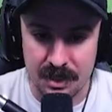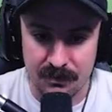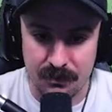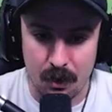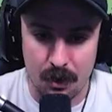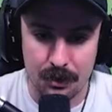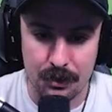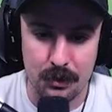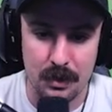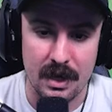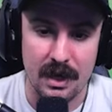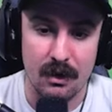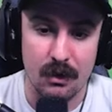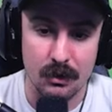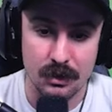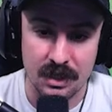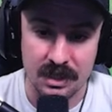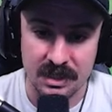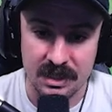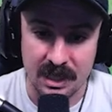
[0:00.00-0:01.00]
If all 3
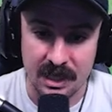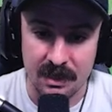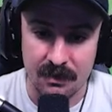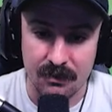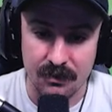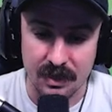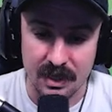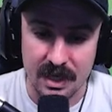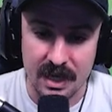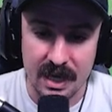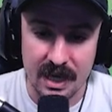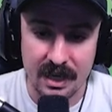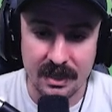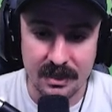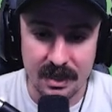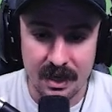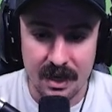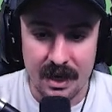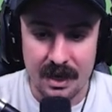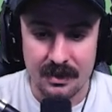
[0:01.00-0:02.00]
arrows consecutively
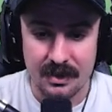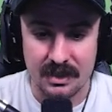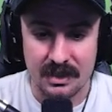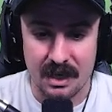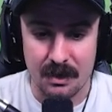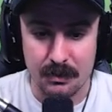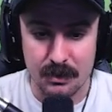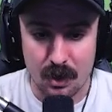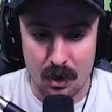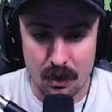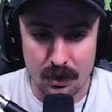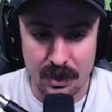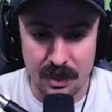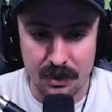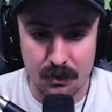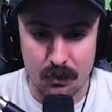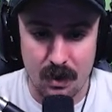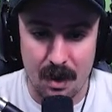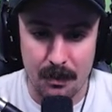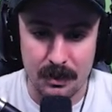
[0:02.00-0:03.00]
hit the same target,
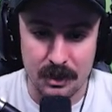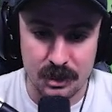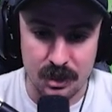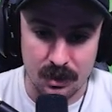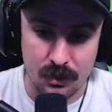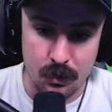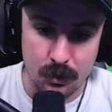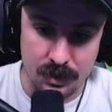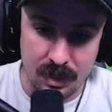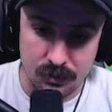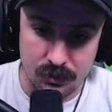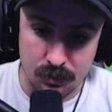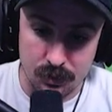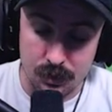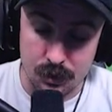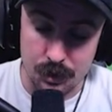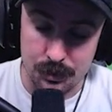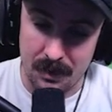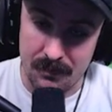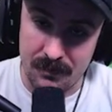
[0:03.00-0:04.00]
Rapid Shot cooldown is
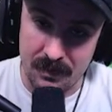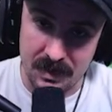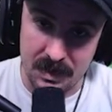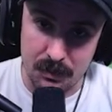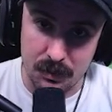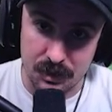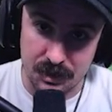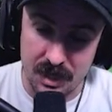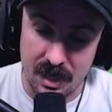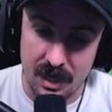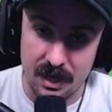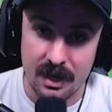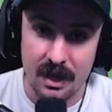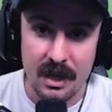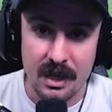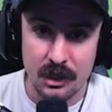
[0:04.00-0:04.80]
reduced by 50%.